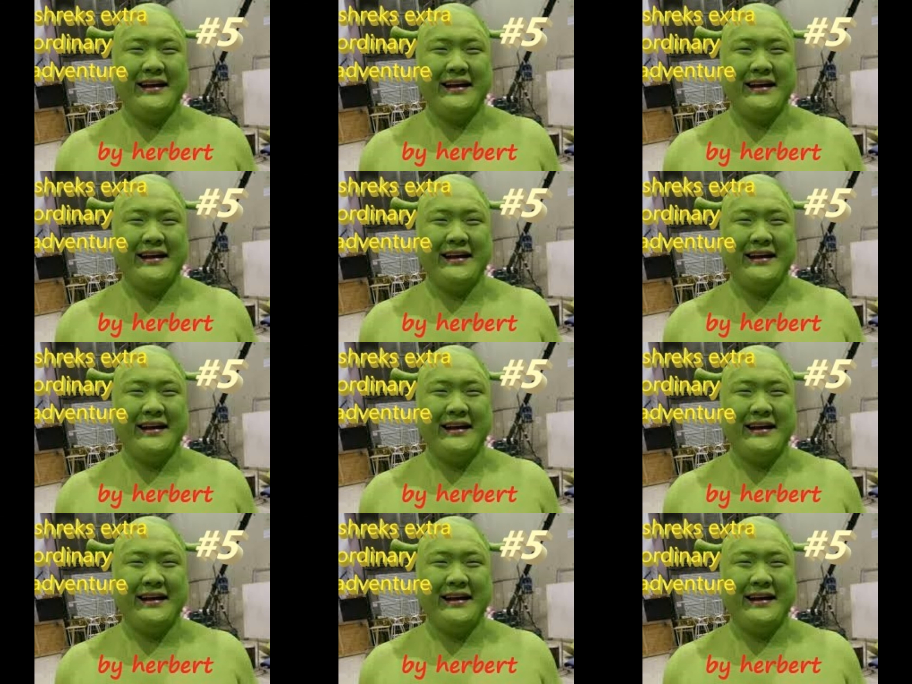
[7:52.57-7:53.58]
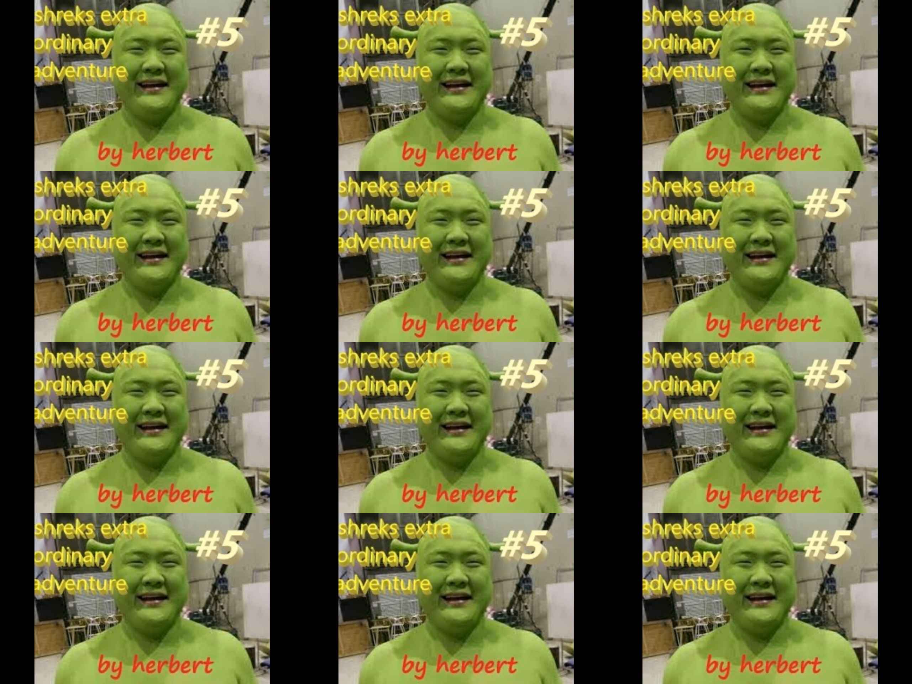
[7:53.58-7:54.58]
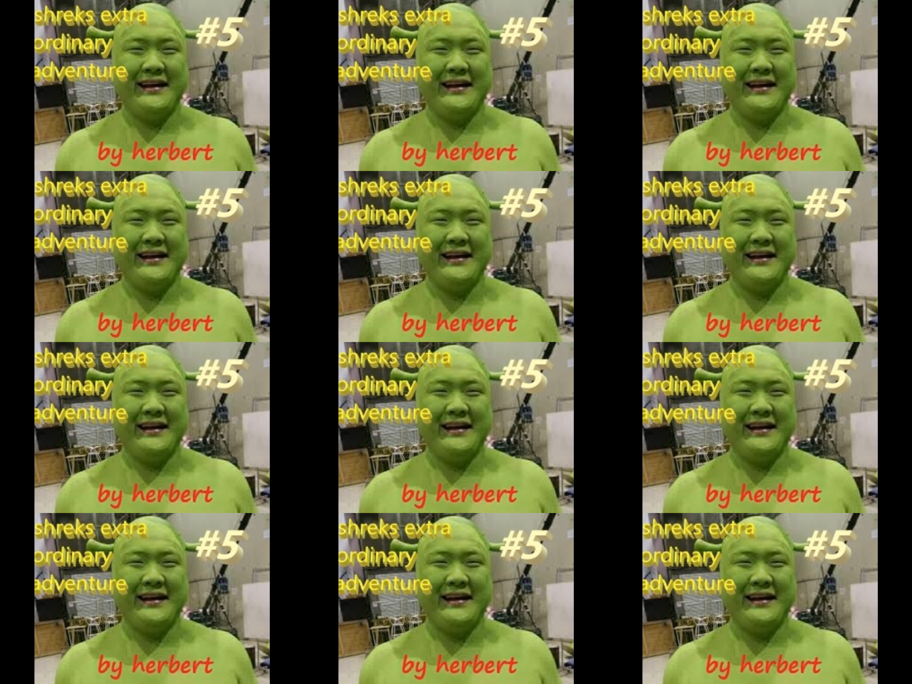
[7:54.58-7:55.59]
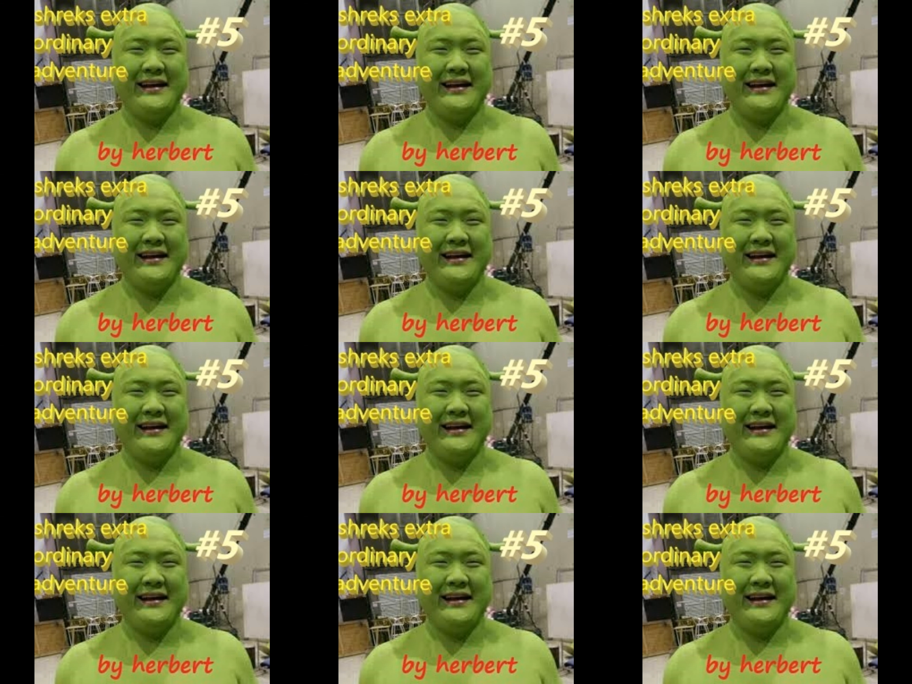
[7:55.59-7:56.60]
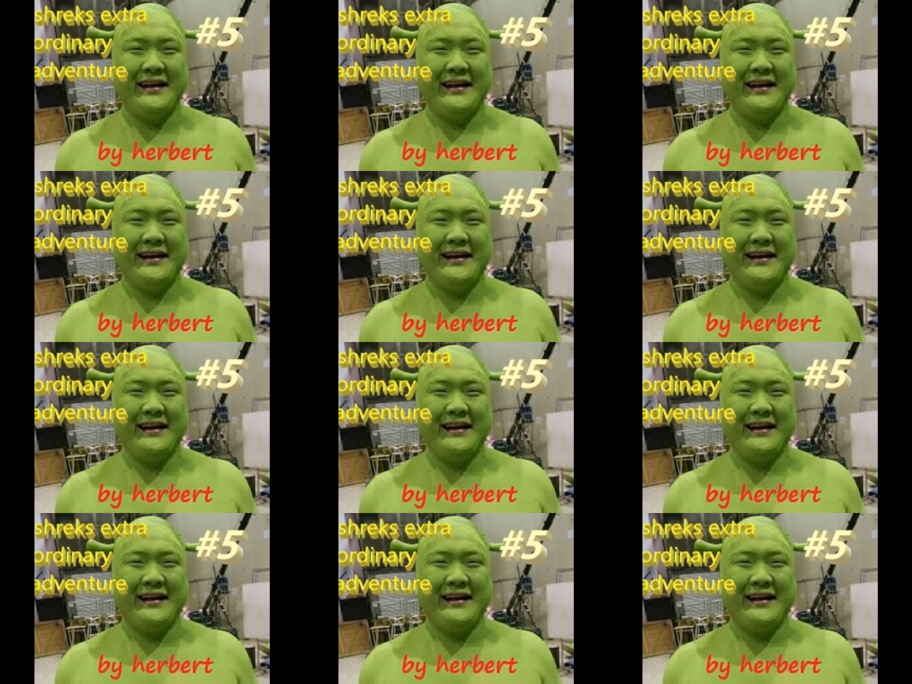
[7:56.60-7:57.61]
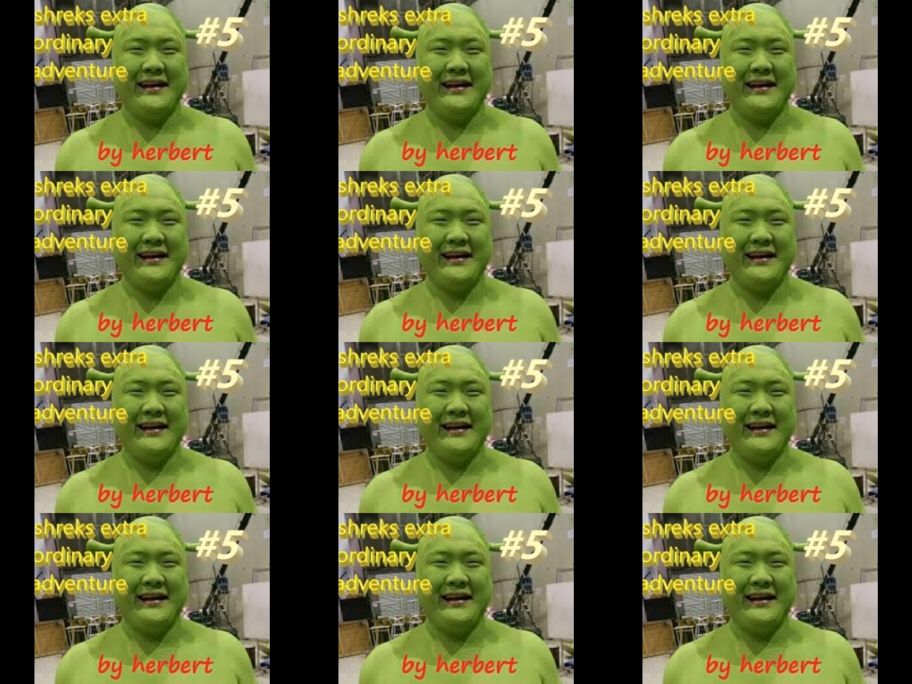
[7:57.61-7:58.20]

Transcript: [no speech]